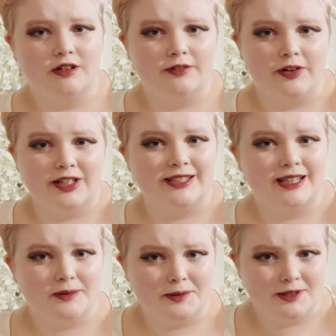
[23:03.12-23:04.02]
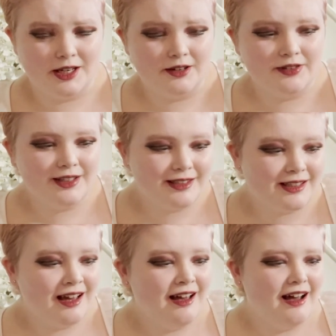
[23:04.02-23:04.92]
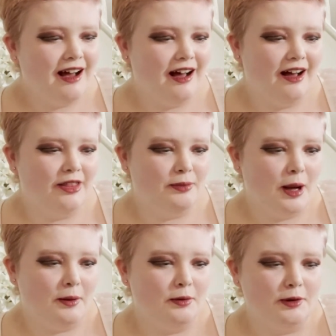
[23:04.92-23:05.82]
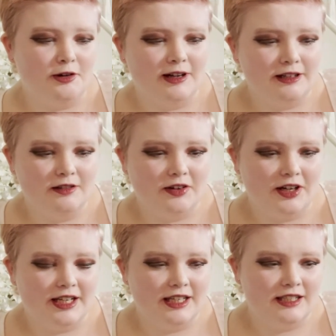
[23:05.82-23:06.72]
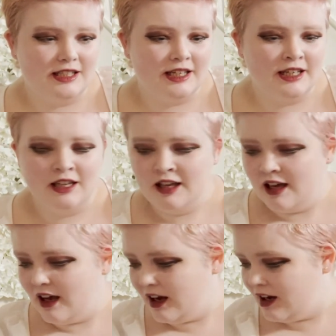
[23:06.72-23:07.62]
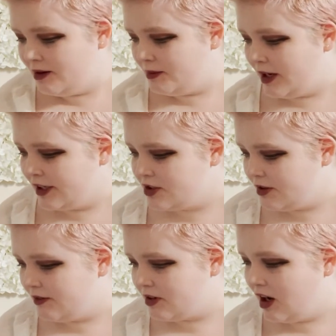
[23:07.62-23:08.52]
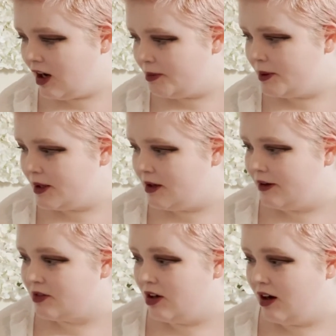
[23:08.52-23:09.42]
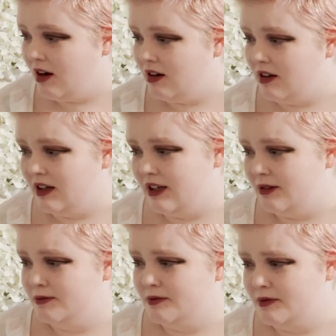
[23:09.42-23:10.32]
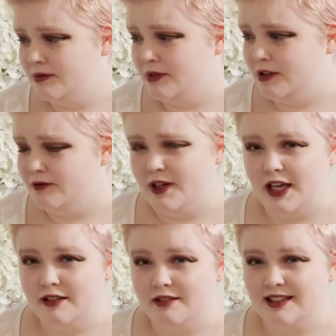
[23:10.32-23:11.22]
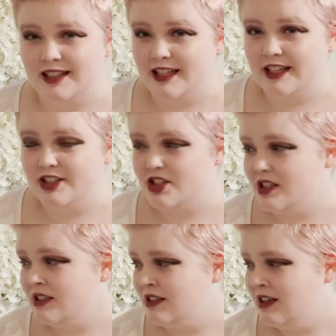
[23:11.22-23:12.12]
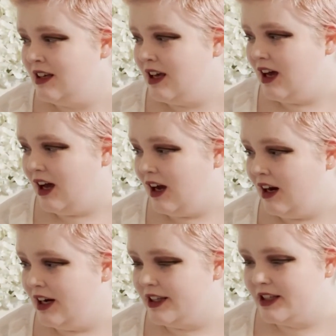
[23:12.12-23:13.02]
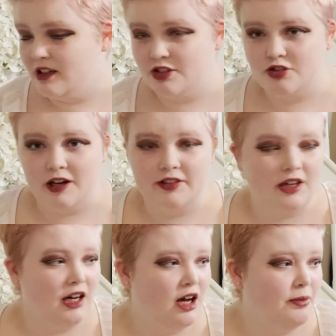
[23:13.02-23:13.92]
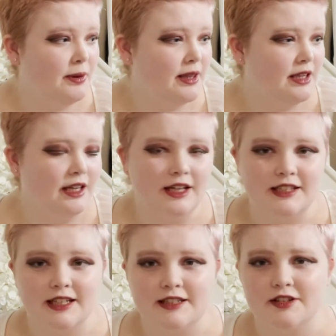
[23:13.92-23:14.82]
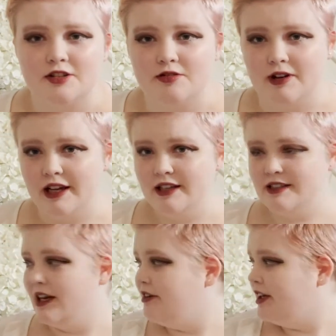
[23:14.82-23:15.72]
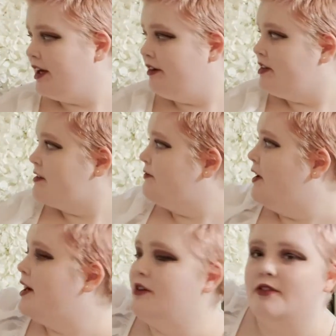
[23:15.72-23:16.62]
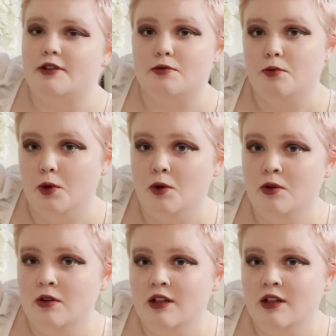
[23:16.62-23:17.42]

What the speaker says: a very stable surface. The paper will crinkle very easily. I do have carpet. I've got a vinyl in the kitchen. I think I'll try on the carpet. The lighting isn't great down here. It's fine on this wall,